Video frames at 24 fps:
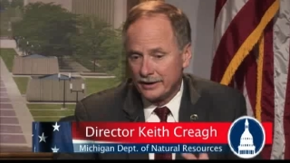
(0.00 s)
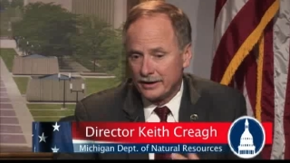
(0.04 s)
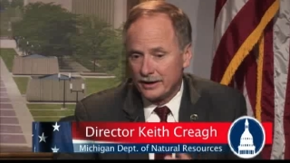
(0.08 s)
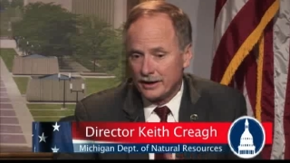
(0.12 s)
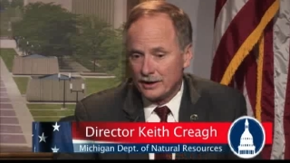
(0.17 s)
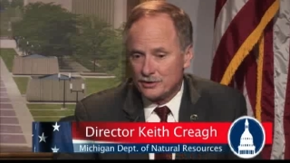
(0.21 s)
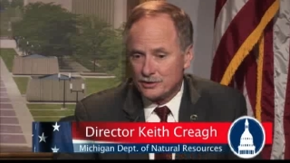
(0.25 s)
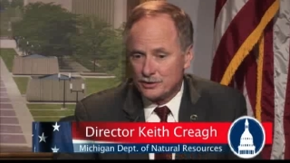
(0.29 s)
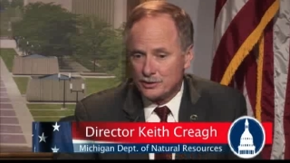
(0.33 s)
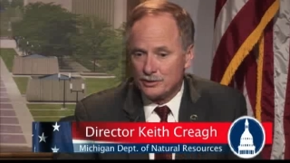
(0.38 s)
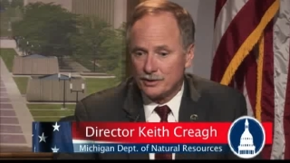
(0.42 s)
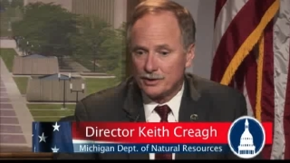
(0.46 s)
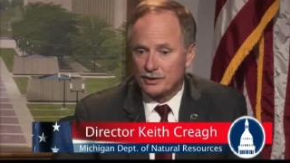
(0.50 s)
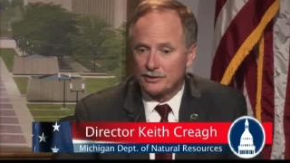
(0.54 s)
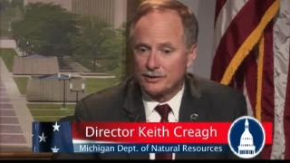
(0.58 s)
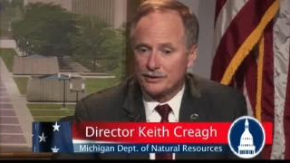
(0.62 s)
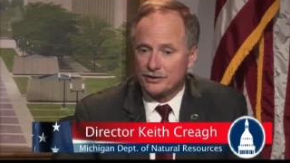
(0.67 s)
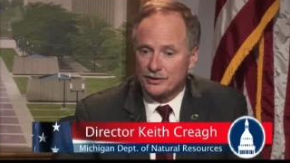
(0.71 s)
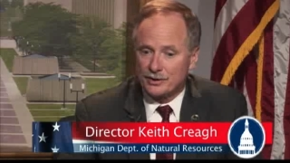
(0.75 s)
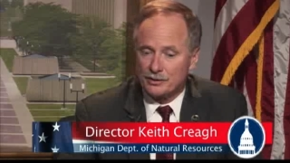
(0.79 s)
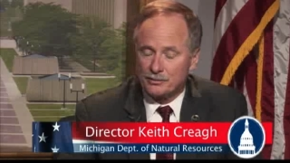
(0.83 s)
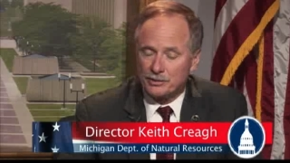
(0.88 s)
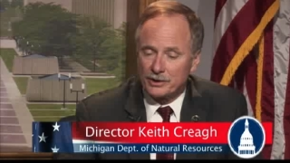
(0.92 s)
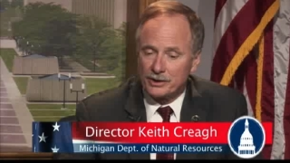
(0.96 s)
As you know, in
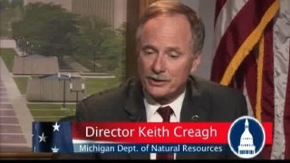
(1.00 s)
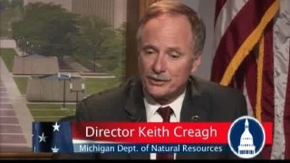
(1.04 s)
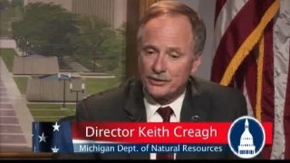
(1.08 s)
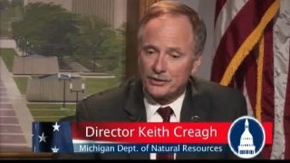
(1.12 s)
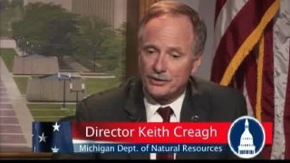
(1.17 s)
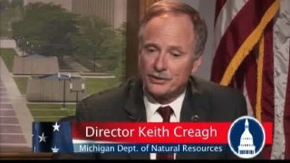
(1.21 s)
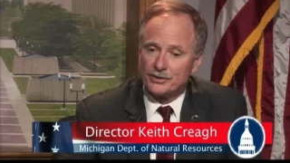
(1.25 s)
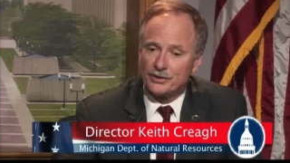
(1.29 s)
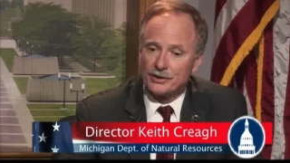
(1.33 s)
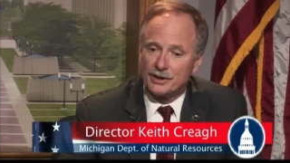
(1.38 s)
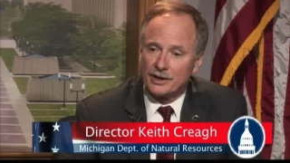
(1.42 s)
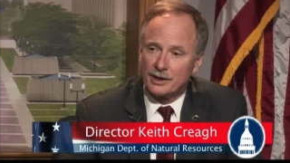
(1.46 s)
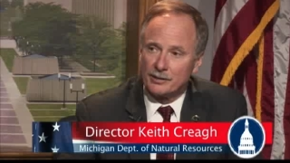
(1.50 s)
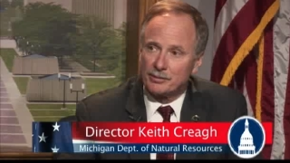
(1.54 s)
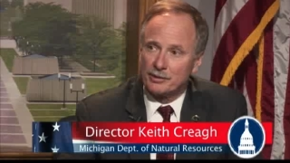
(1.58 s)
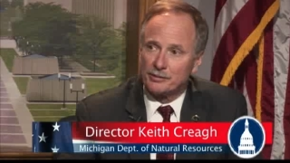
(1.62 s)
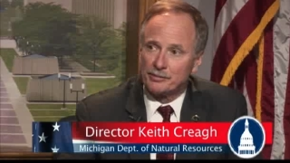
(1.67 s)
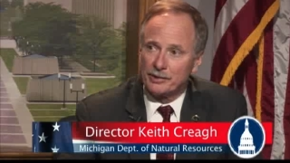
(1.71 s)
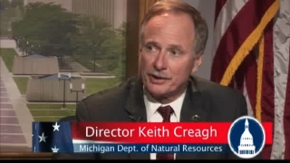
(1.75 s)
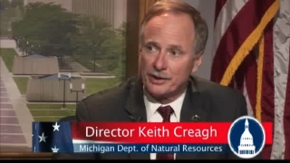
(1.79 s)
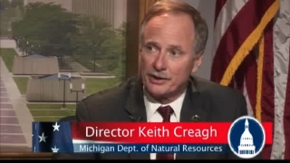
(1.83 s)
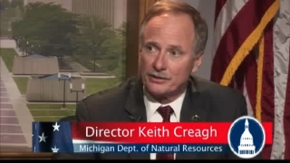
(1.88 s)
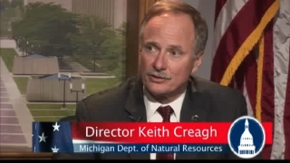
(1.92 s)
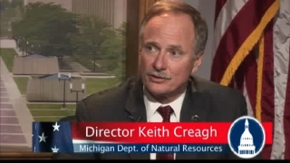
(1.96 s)
some places in the Upper
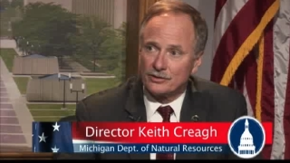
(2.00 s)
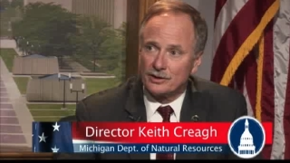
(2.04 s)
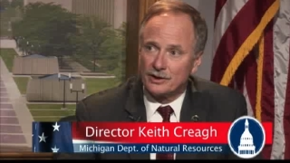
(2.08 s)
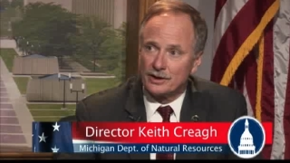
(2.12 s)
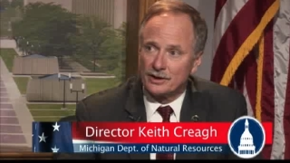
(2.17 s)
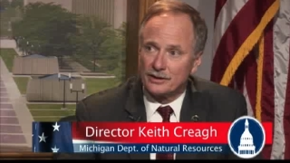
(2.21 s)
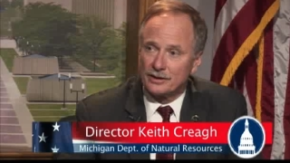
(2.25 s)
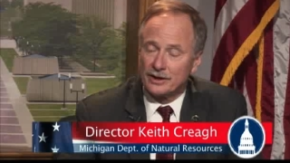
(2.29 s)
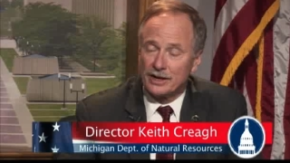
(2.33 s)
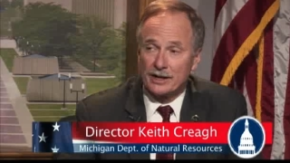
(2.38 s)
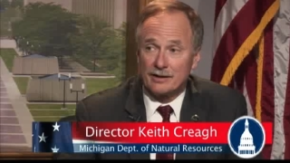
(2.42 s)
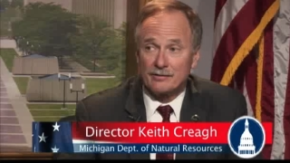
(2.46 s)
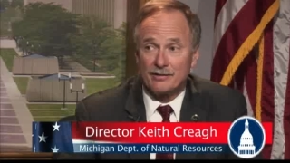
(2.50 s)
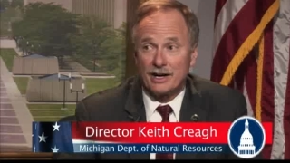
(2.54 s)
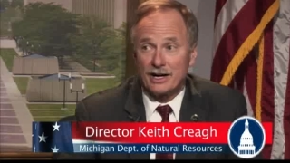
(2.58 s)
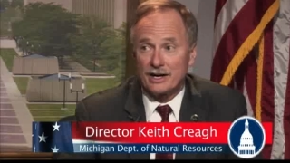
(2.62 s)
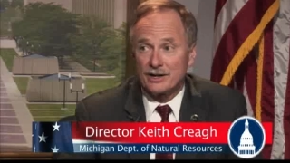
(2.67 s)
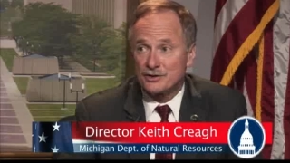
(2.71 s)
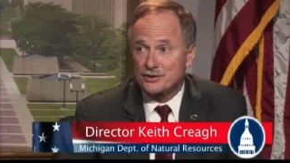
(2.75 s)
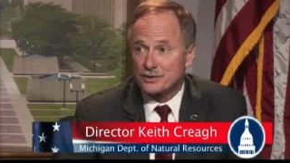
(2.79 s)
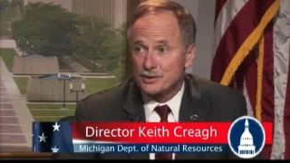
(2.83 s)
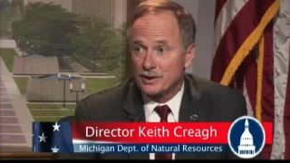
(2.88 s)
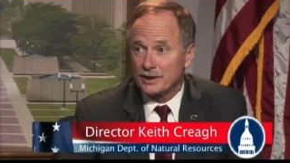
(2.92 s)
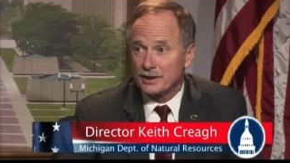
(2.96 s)
Peninsula, they have high
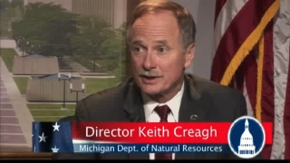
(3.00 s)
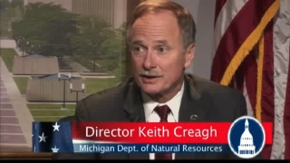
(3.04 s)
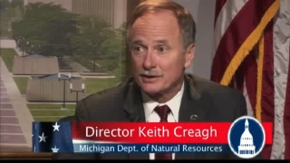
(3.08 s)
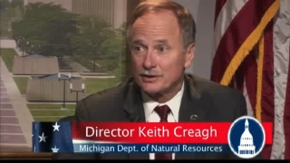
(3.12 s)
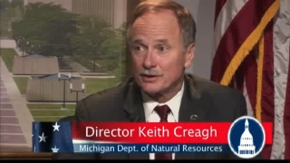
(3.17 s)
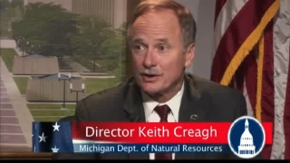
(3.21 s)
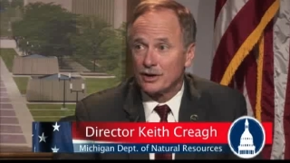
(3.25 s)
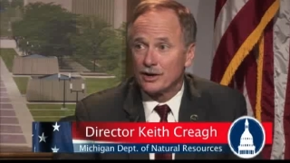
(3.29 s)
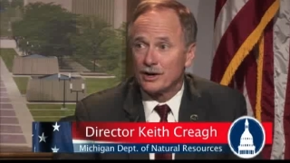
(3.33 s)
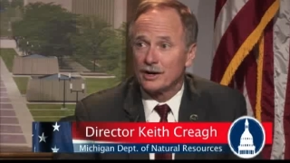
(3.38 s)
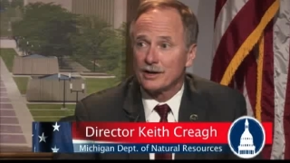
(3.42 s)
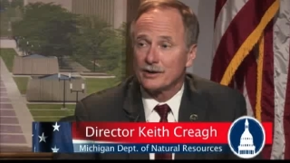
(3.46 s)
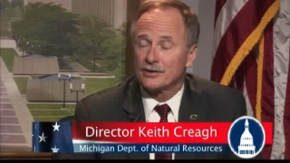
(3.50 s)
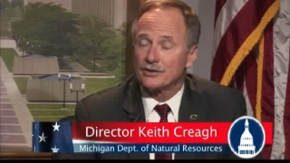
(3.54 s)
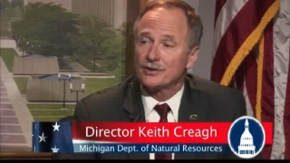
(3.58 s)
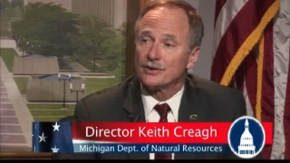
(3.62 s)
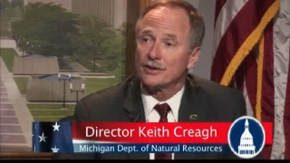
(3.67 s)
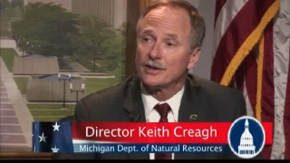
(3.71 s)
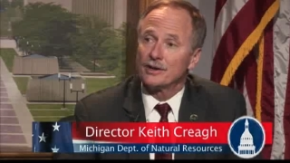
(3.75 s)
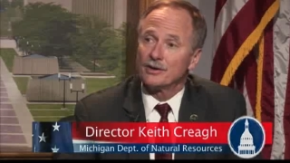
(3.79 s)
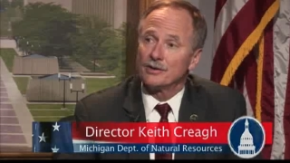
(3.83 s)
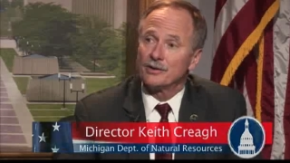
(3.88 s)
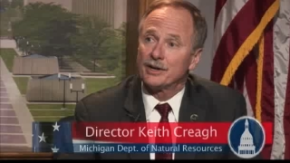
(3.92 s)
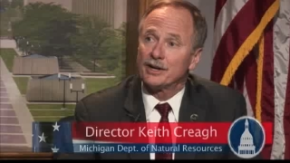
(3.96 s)
stranded costs.
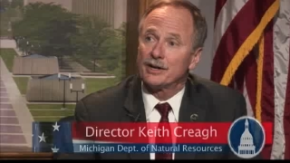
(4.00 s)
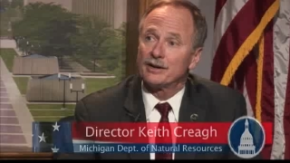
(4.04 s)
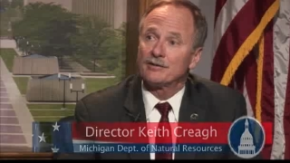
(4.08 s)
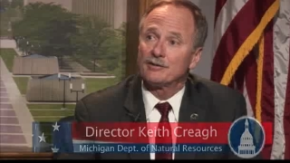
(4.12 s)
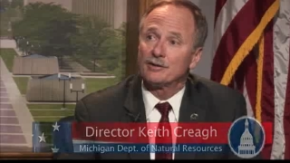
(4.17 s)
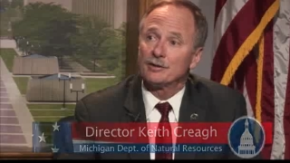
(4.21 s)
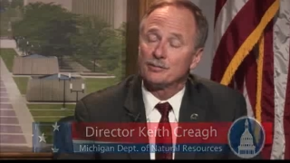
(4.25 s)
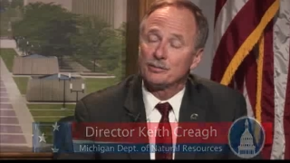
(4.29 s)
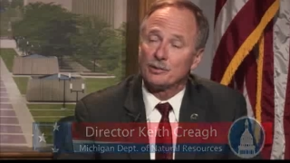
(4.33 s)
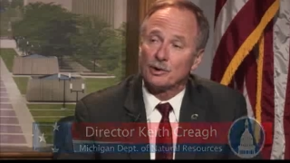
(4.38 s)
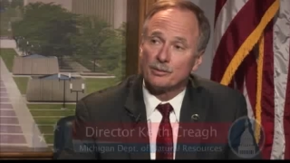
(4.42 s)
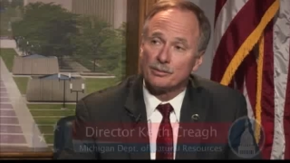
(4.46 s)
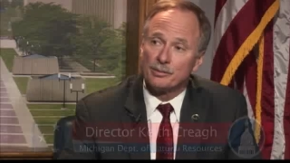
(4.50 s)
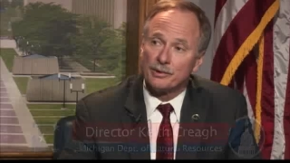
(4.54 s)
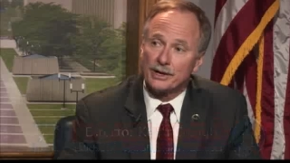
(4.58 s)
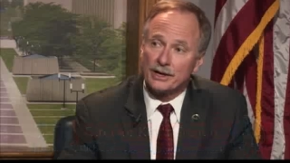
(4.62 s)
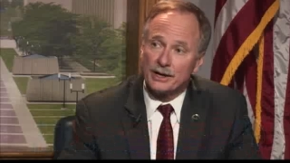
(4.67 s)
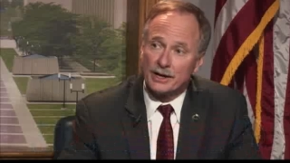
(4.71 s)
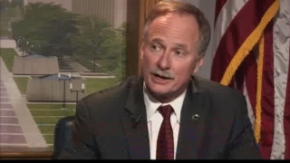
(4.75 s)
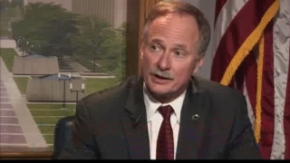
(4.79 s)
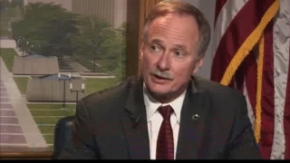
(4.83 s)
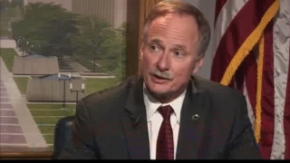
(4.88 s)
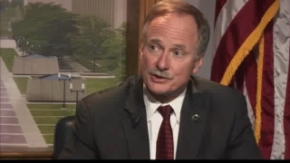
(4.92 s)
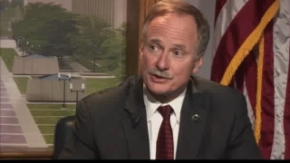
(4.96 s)
They don't have appropriate
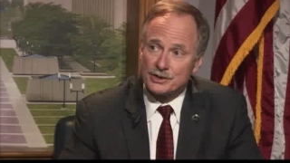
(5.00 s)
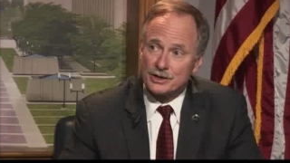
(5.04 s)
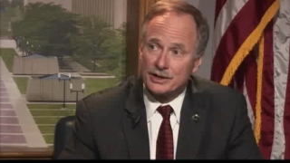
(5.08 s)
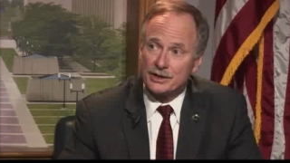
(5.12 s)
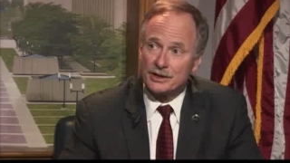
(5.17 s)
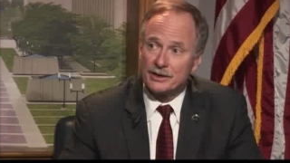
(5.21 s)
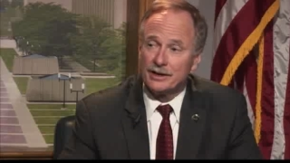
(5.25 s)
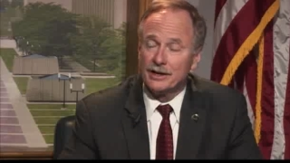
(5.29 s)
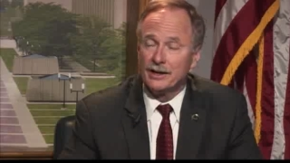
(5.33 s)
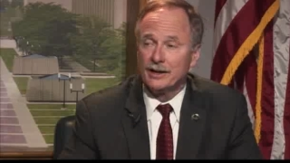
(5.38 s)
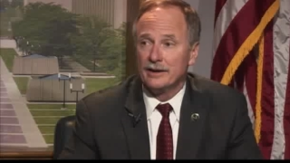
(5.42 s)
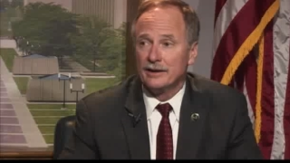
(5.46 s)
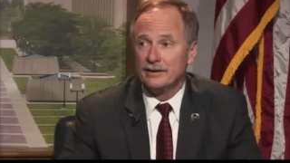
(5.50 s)
energy.